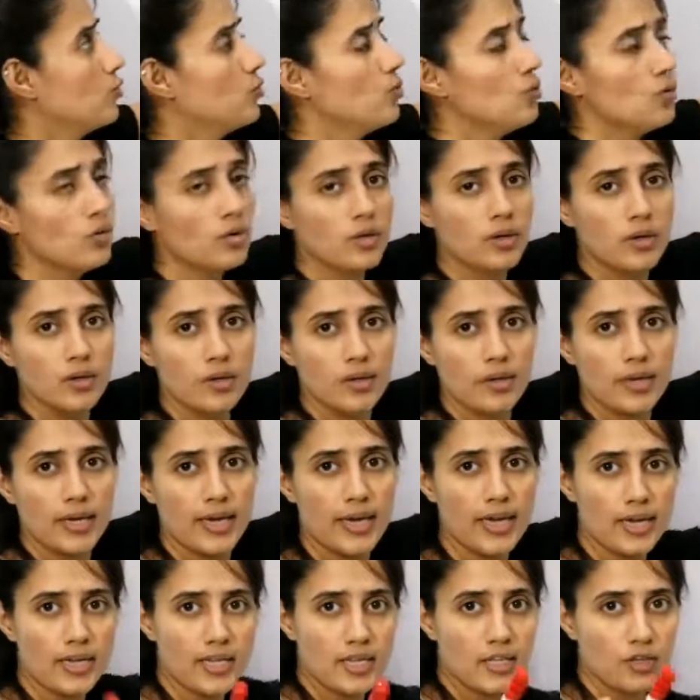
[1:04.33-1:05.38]
to
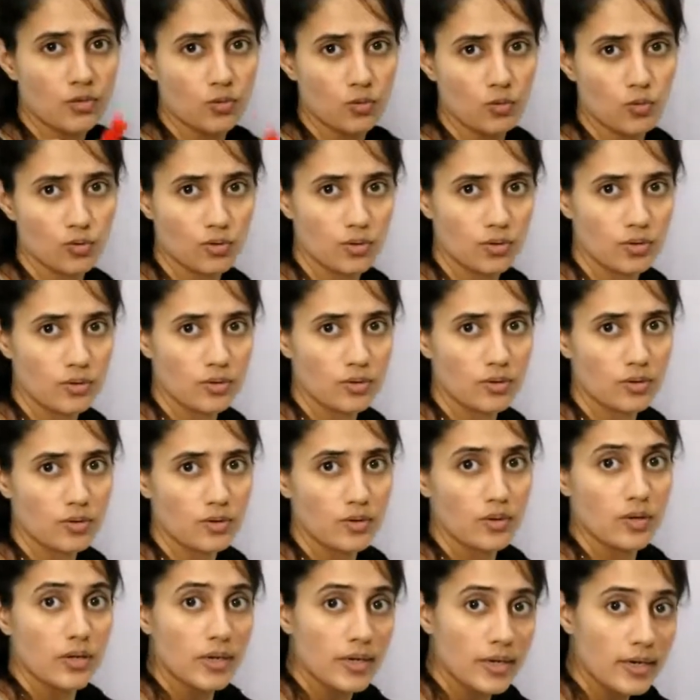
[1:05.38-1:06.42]
any node.
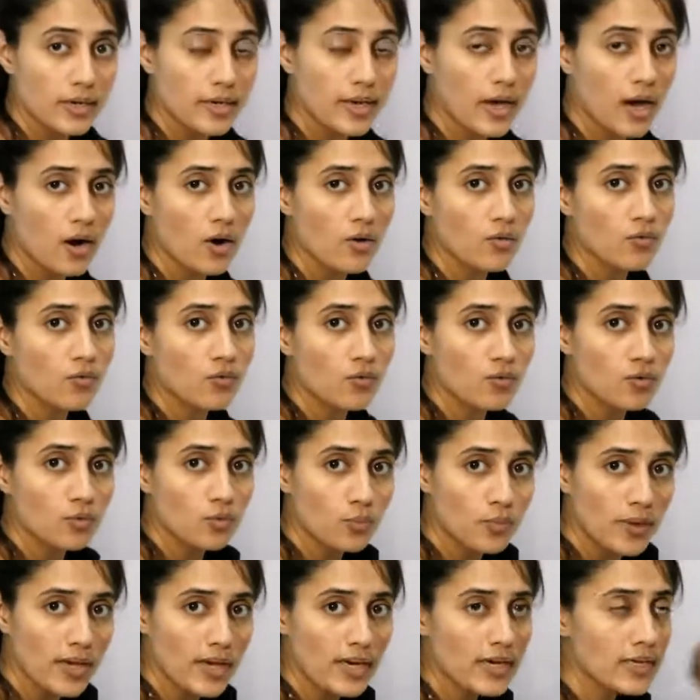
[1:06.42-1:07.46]
Now,
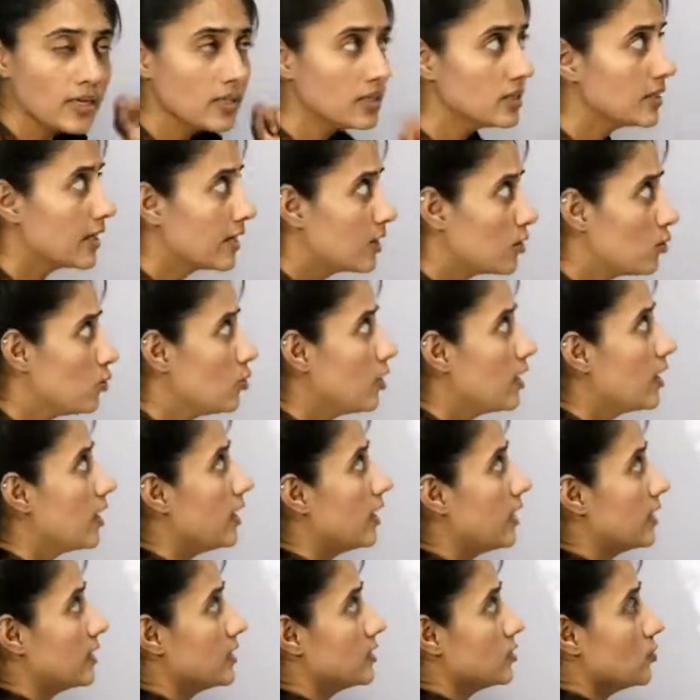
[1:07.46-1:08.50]
to make it a circular
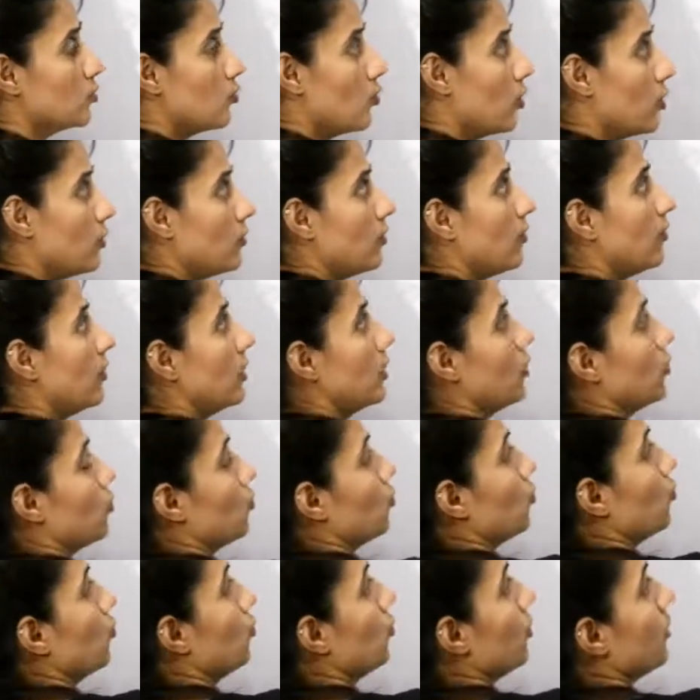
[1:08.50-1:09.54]
list, what we will
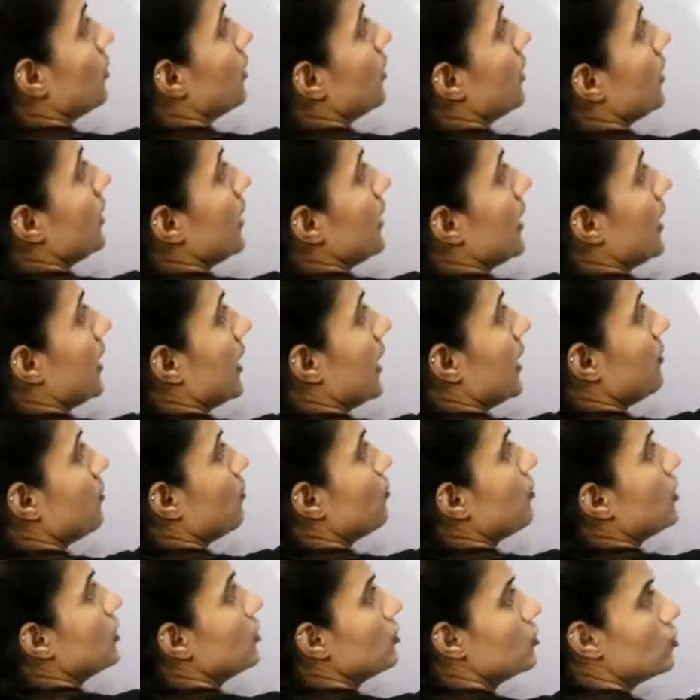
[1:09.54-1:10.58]
do, here we
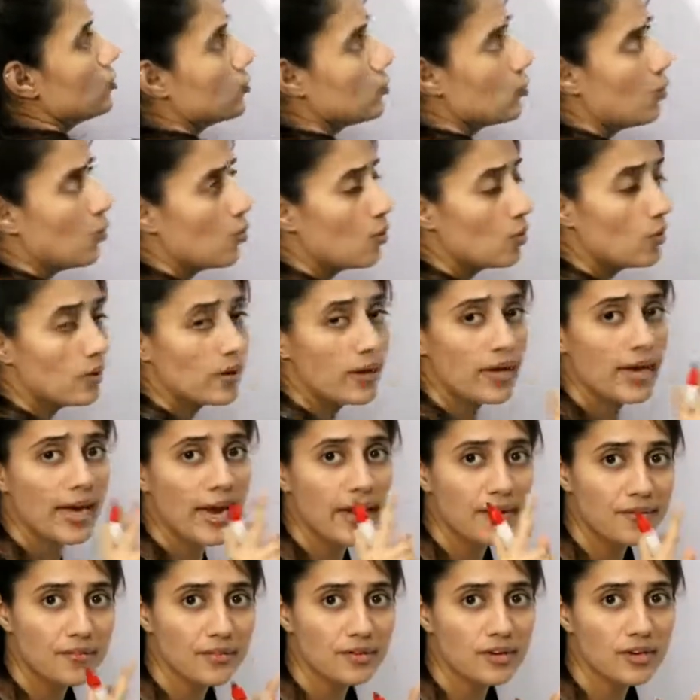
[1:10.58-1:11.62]
will store
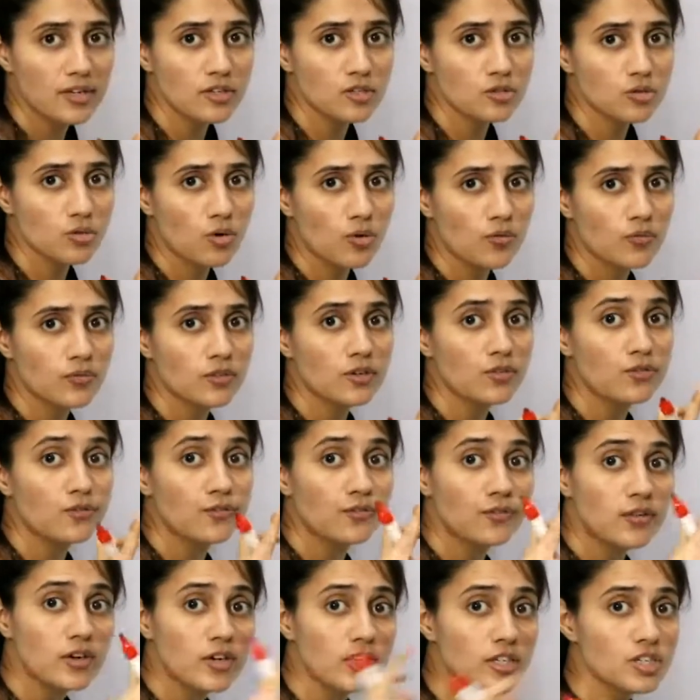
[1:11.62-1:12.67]
address of the
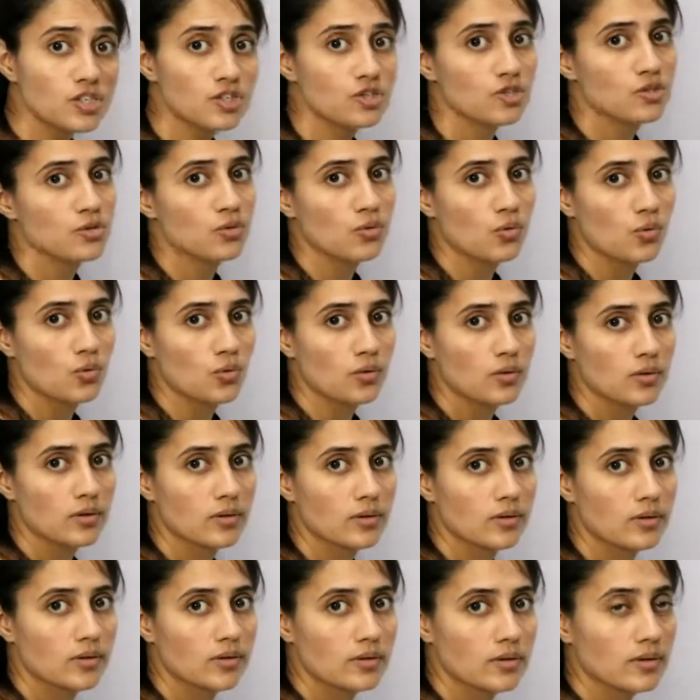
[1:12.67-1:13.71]
first node.
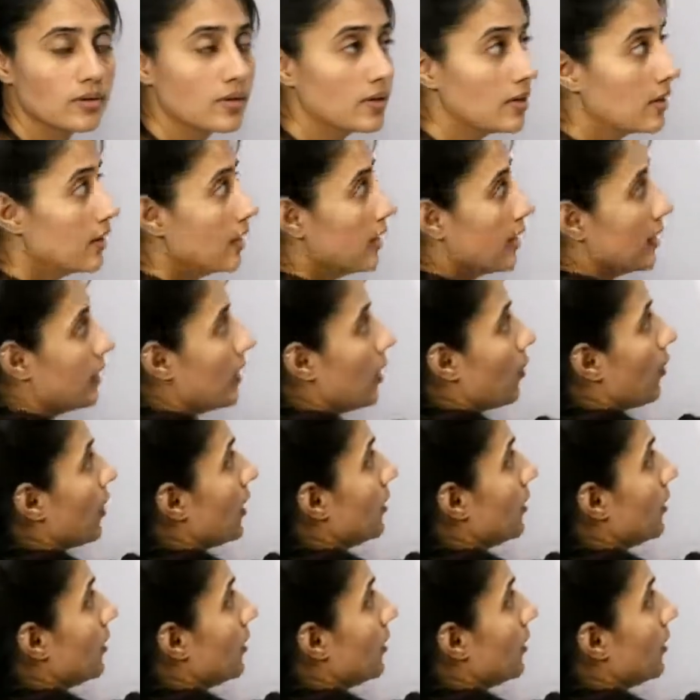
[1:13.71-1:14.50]
Now,